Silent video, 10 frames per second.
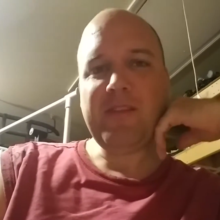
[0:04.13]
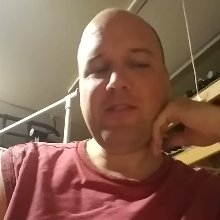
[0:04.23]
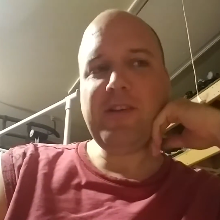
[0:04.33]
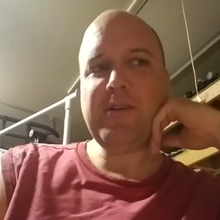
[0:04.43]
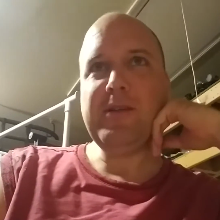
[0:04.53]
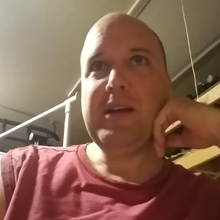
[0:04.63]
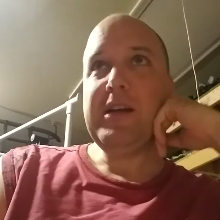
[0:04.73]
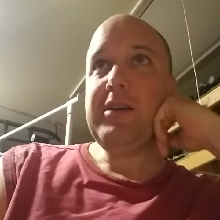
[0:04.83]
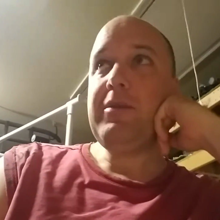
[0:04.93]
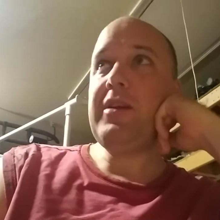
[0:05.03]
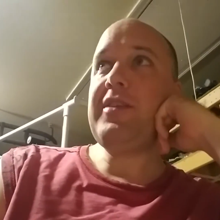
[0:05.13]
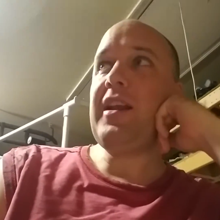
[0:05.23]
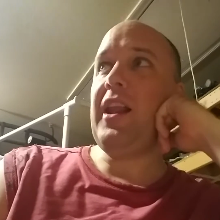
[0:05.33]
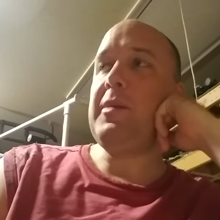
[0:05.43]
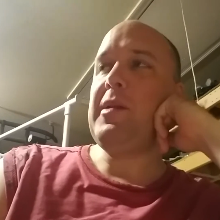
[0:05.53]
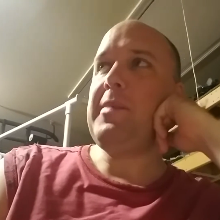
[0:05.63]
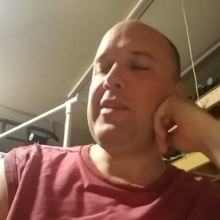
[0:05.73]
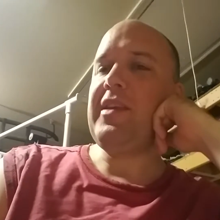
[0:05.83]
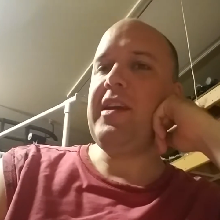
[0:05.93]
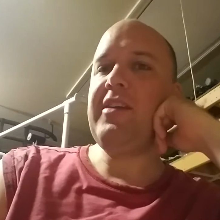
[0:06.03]
So I want to talk a little bit
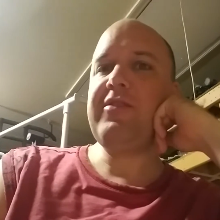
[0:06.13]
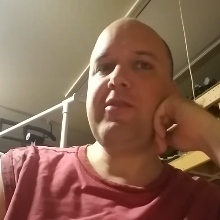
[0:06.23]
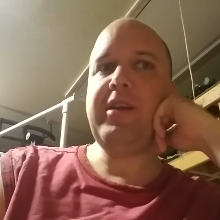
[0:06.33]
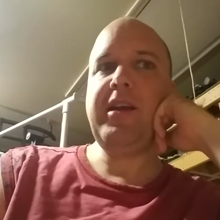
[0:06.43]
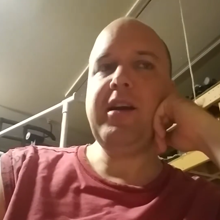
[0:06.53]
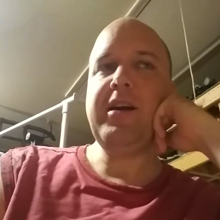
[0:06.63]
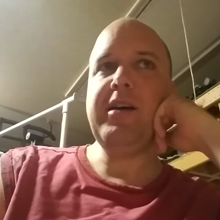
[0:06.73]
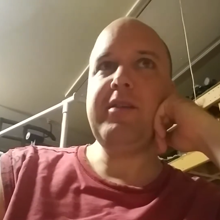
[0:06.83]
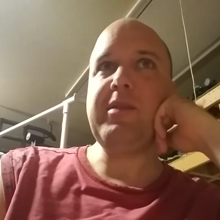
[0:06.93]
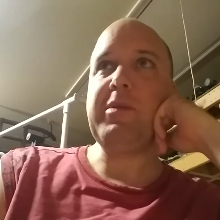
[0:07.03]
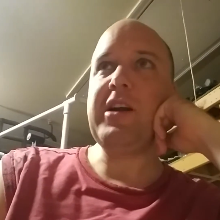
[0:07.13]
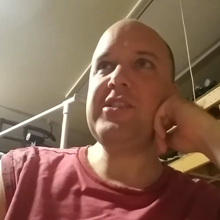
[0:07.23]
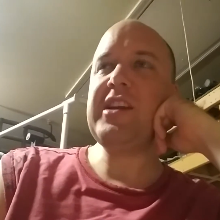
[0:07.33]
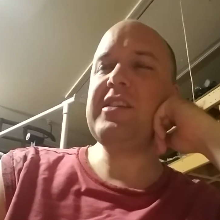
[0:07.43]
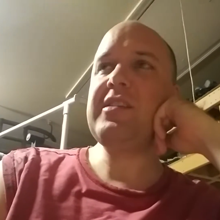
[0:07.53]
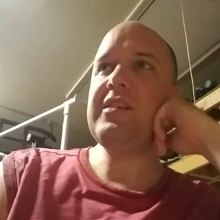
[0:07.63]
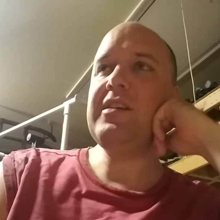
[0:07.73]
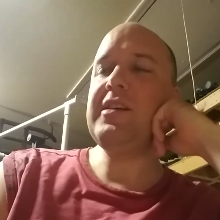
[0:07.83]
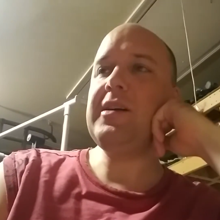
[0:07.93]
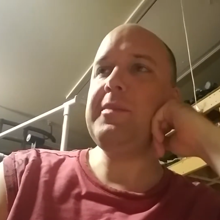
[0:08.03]
about the history of the project,
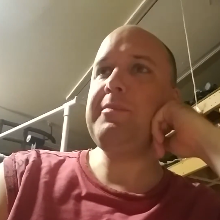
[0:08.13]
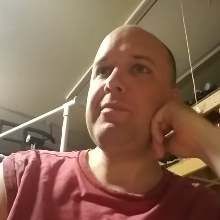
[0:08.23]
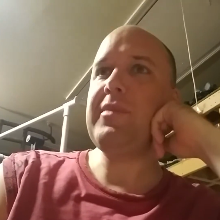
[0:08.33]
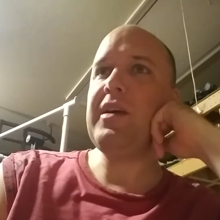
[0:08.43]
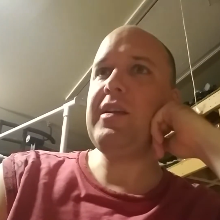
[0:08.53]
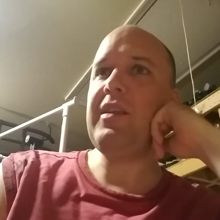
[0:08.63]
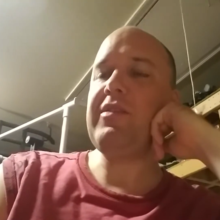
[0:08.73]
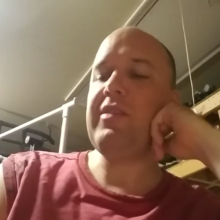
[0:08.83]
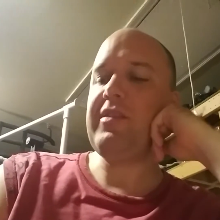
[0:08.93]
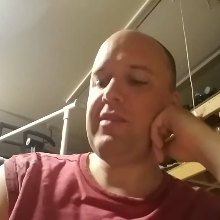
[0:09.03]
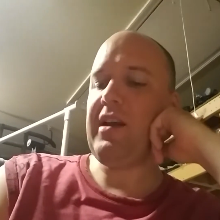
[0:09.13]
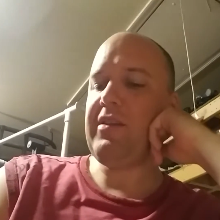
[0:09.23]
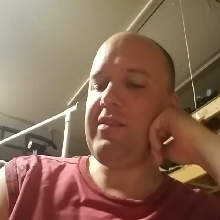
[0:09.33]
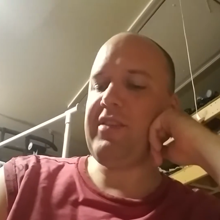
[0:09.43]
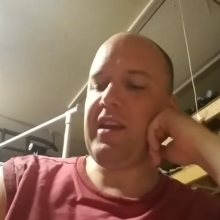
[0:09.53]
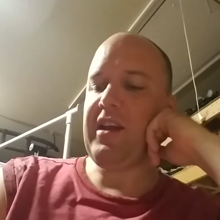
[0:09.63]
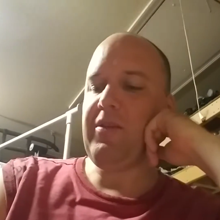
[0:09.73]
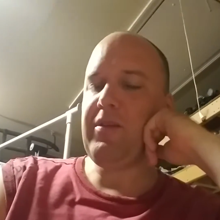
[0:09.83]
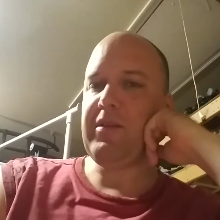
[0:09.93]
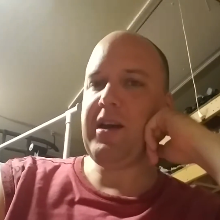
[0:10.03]
how this thing
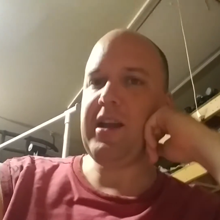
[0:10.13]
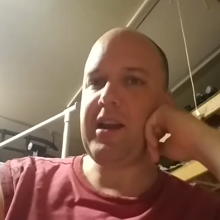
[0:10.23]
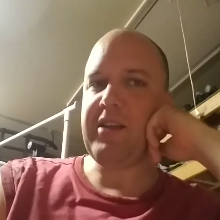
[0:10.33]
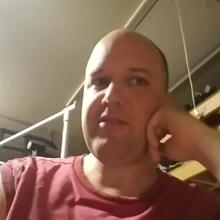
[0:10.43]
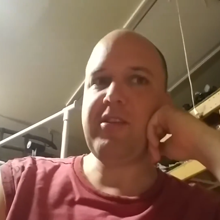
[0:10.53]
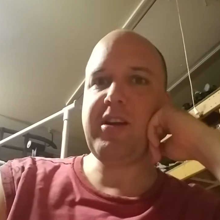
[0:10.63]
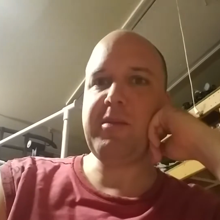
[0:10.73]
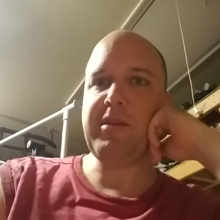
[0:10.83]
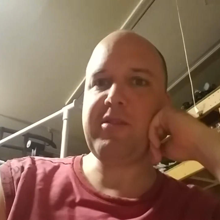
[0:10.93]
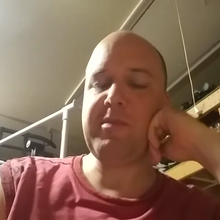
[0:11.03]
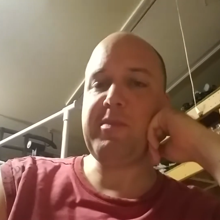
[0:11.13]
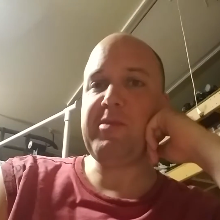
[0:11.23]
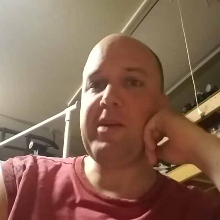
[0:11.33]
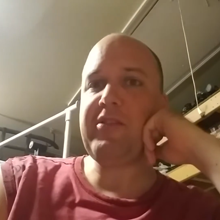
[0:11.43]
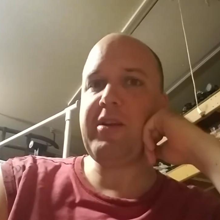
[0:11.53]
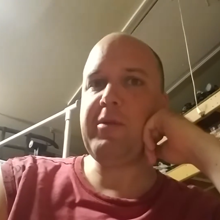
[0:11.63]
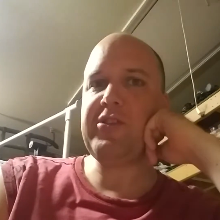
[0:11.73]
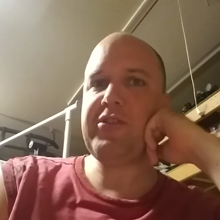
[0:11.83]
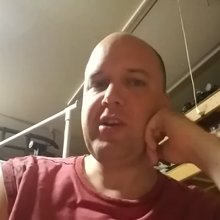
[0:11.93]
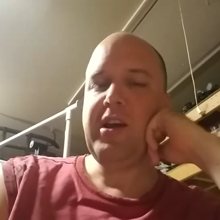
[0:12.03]
kind of got started with, especially
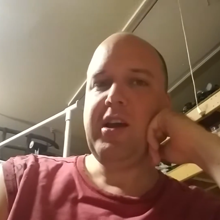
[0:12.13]
which